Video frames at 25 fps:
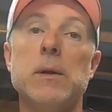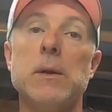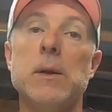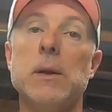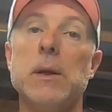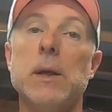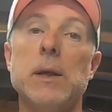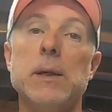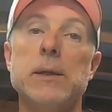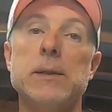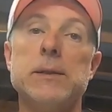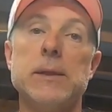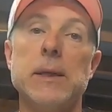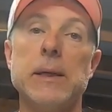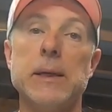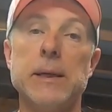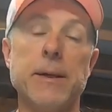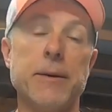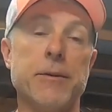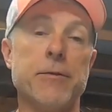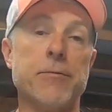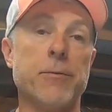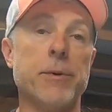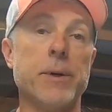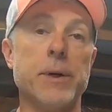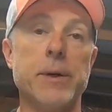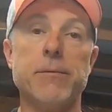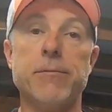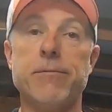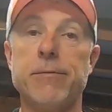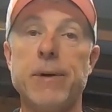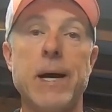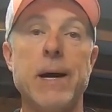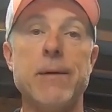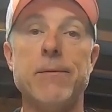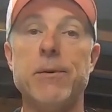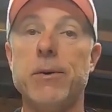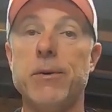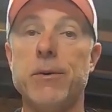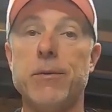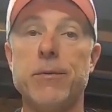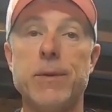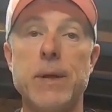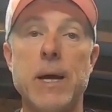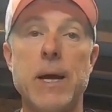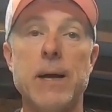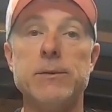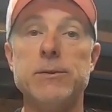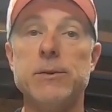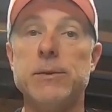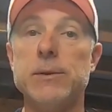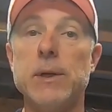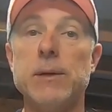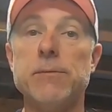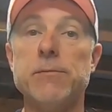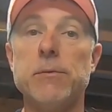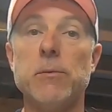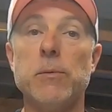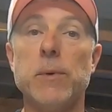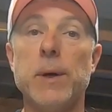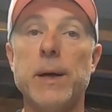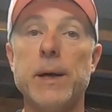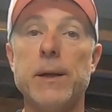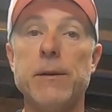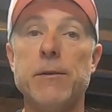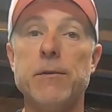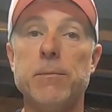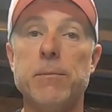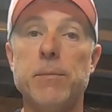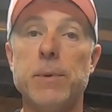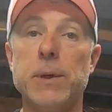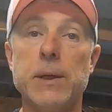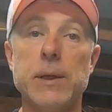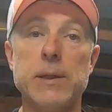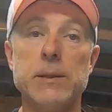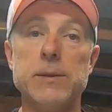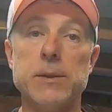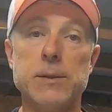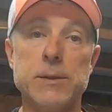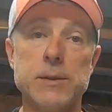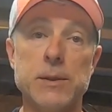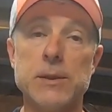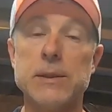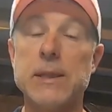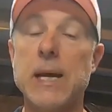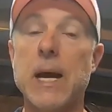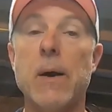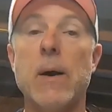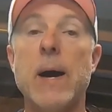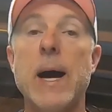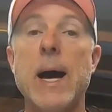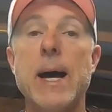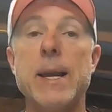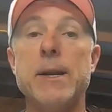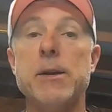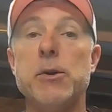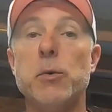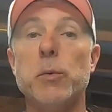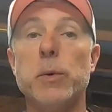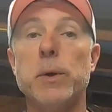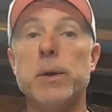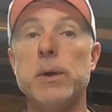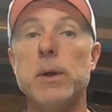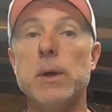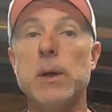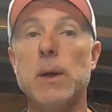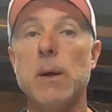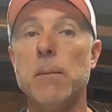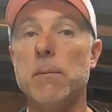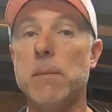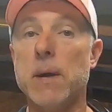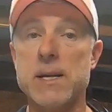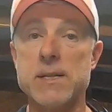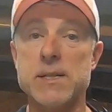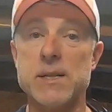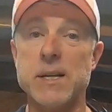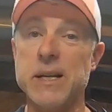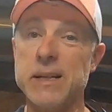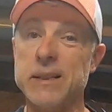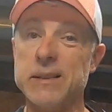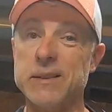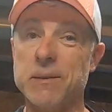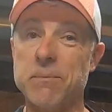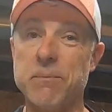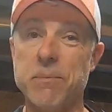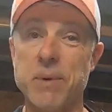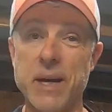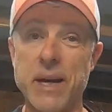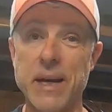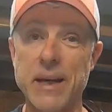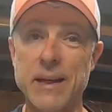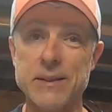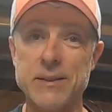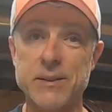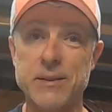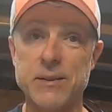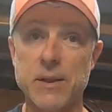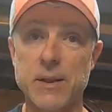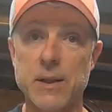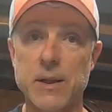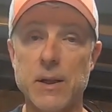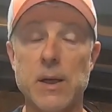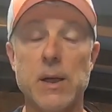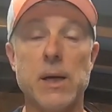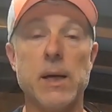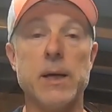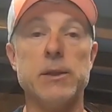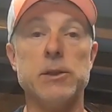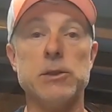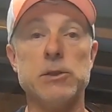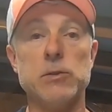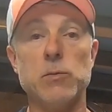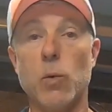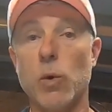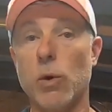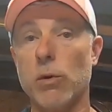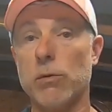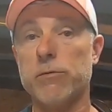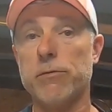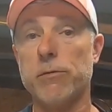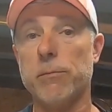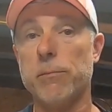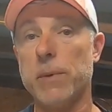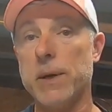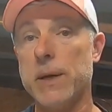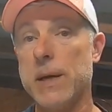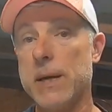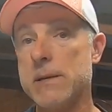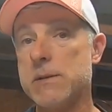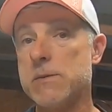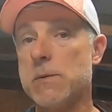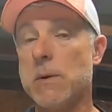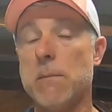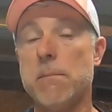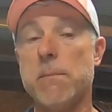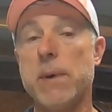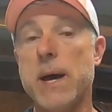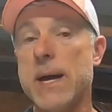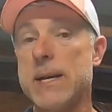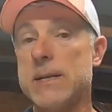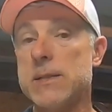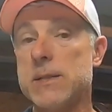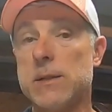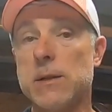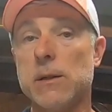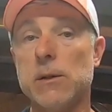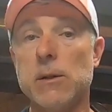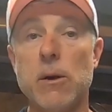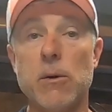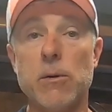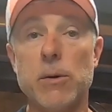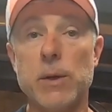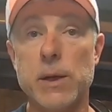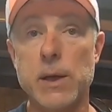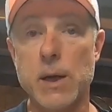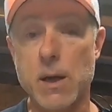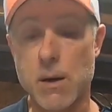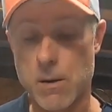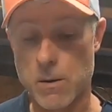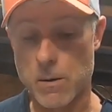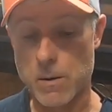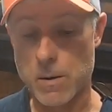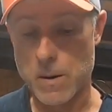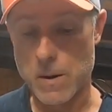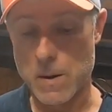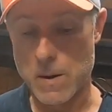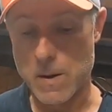And this thing gets rigged 500,000 different ways, but this is just how I do it. I'm not saying it's the best. It just works for me, so I'm passing it along to y'all.